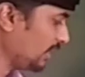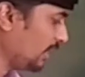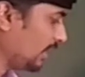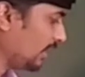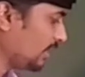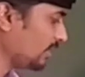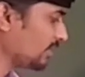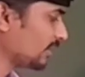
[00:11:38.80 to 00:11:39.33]

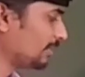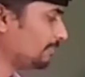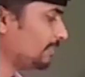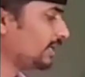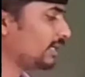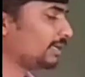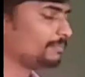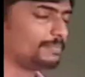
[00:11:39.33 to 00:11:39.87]
a in
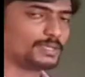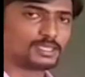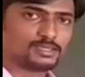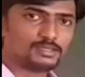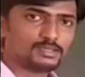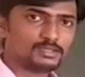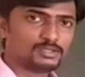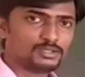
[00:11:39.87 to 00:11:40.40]
completely b.
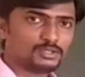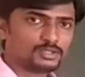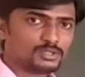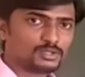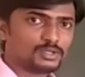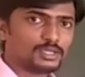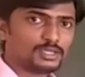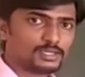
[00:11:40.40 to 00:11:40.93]

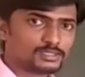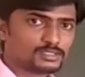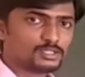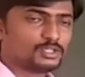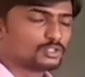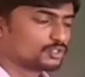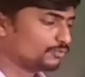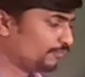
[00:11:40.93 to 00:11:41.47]

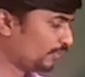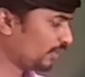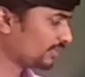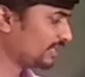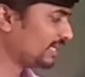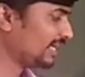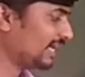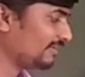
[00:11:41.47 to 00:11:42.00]
Yes. So for
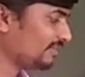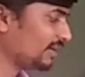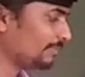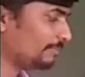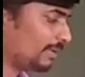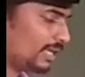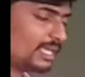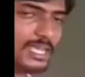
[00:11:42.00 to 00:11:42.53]
that I will
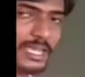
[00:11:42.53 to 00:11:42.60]
make